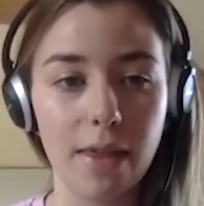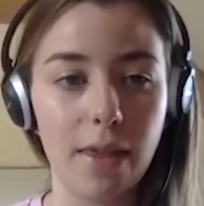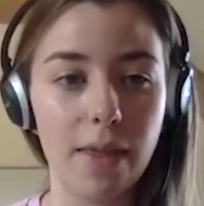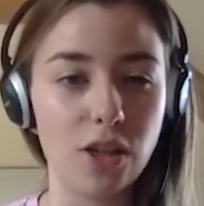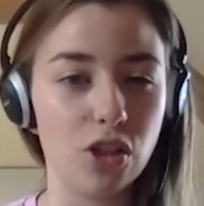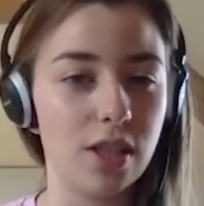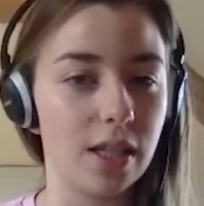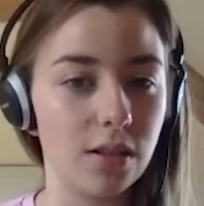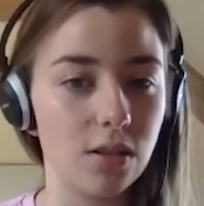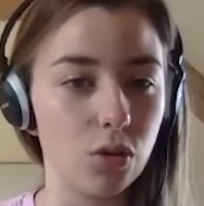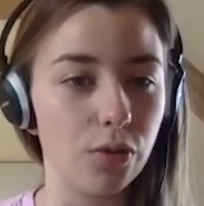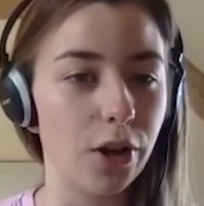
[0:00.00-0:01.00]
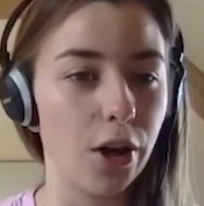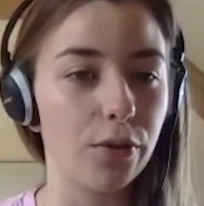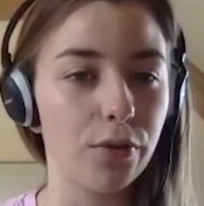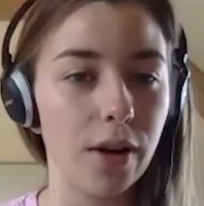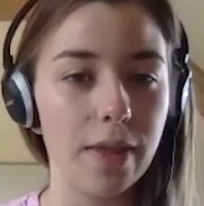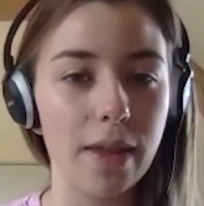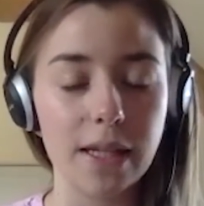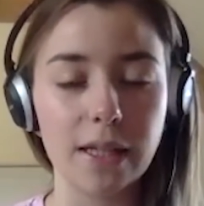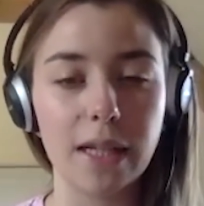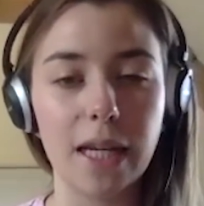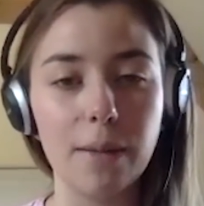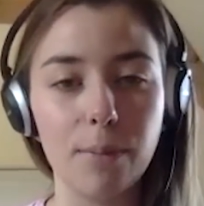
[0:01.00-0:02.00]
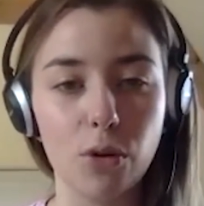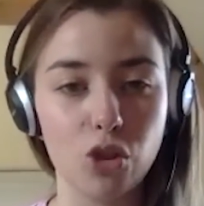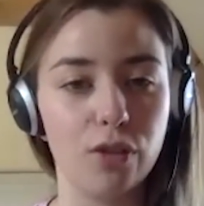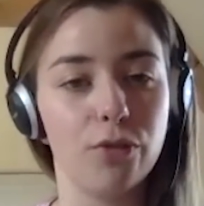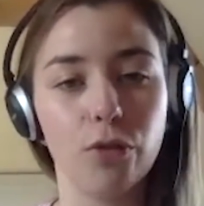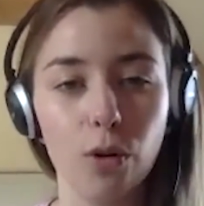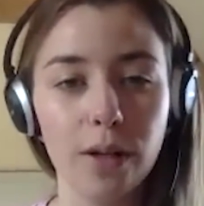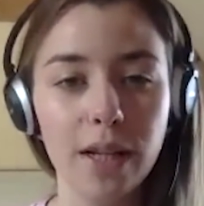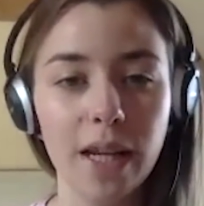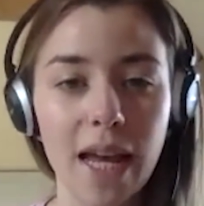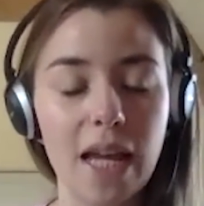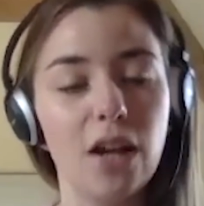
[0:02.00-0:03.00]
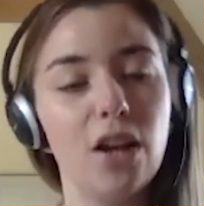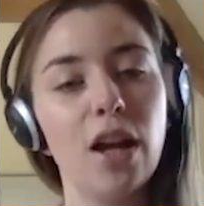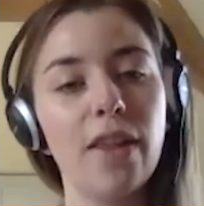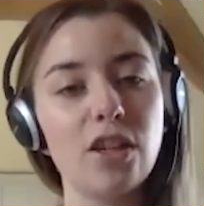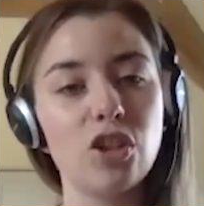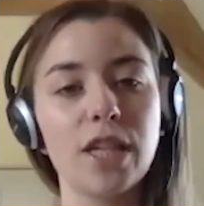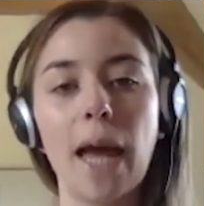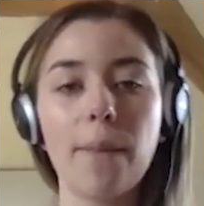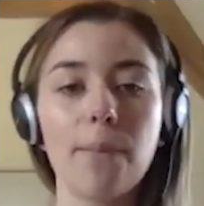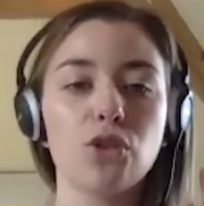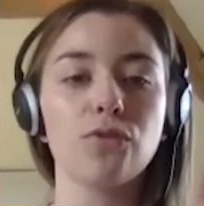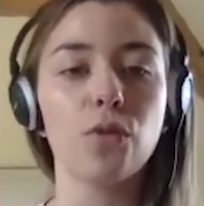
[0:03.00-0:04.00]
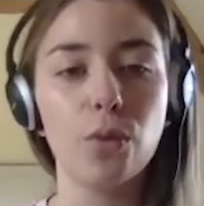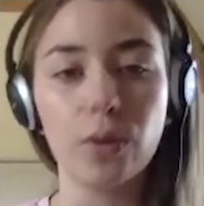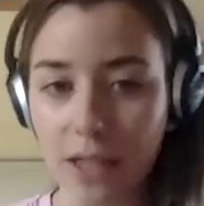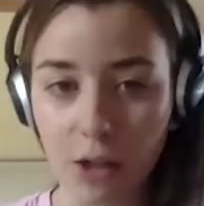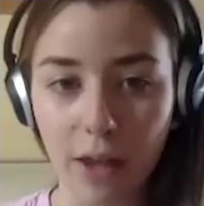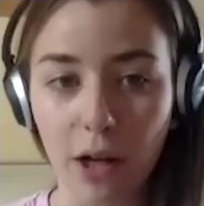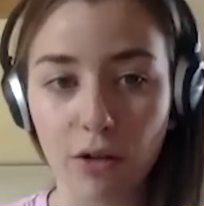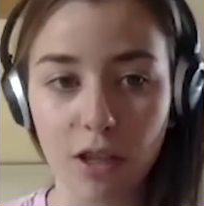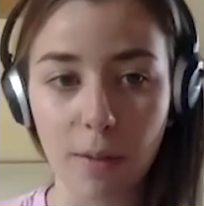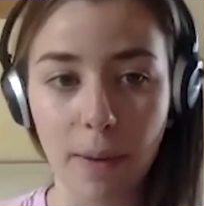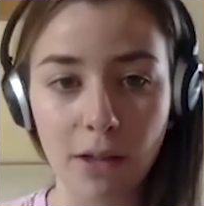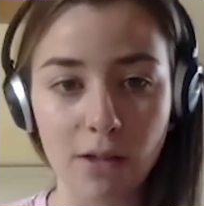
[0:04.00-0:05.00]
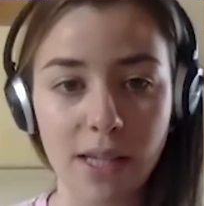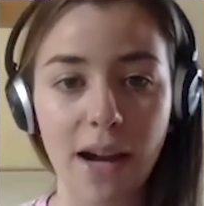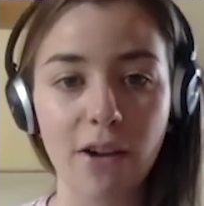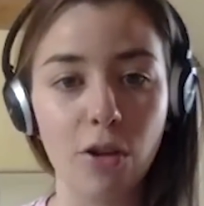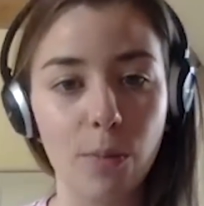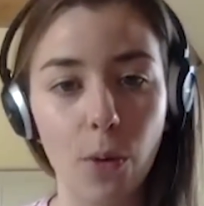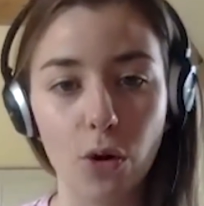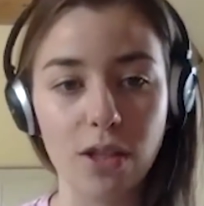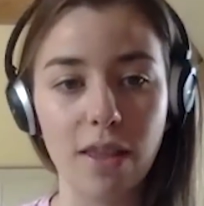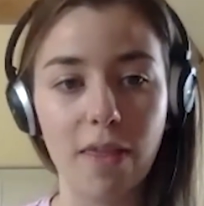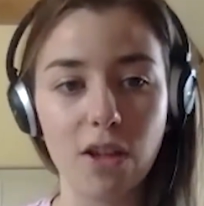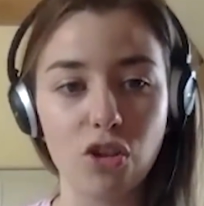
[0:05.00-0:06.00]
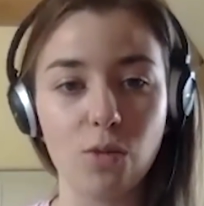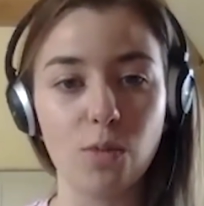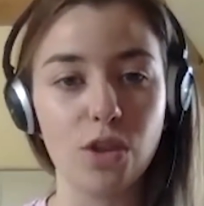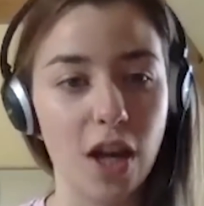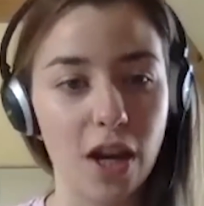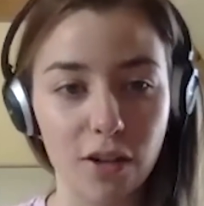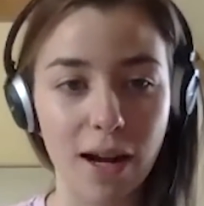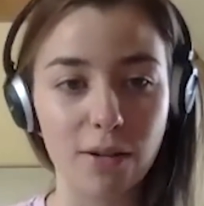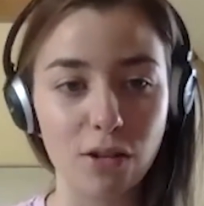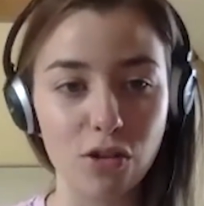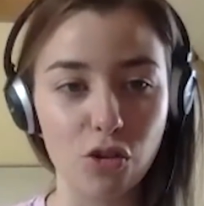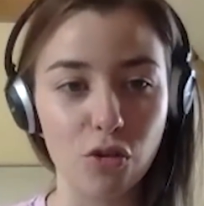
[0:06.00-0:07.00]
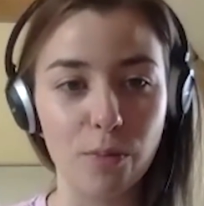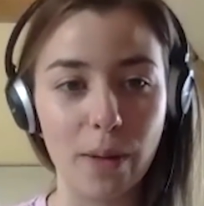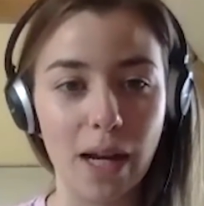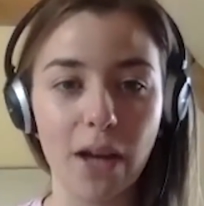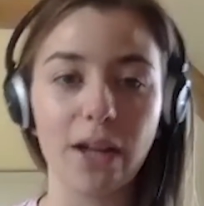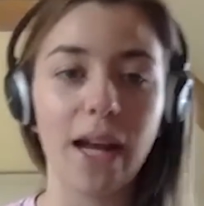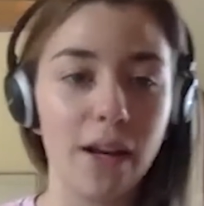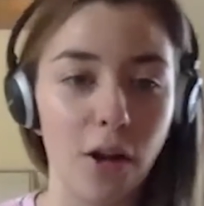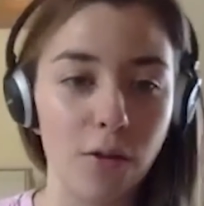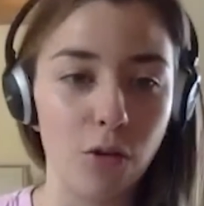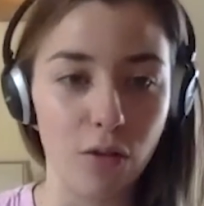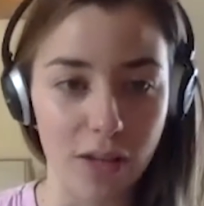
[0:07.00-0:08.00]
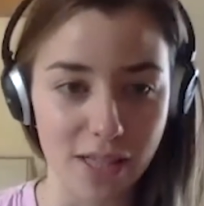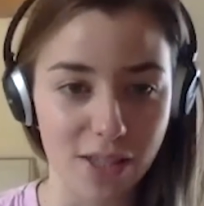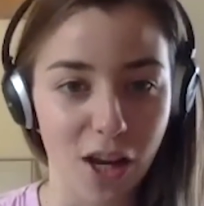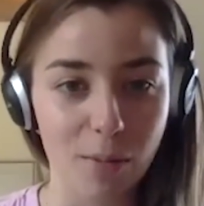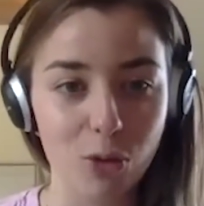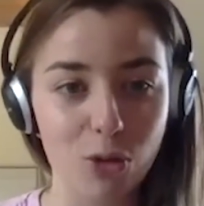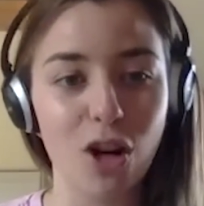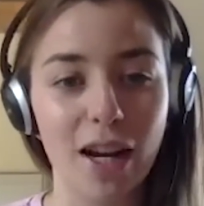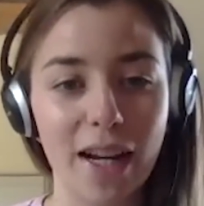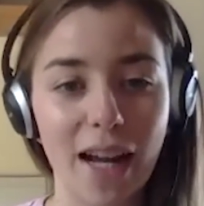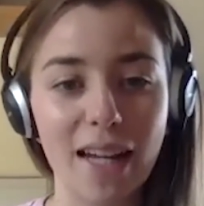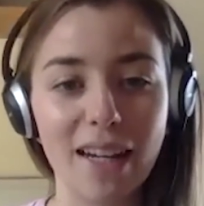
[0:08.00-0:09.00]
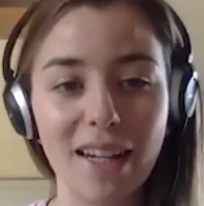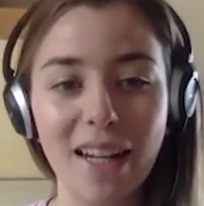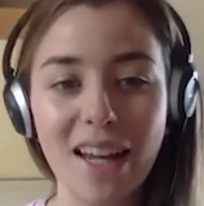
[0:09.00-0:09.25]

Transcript: and then they just didn't sort of go for it and they didn't keep pushing forward. It looked like they just kept pushing forward until they got to the penalty area of the box, and then they just would turn around and sort of be like, okay, no, not this time, we'll try again. And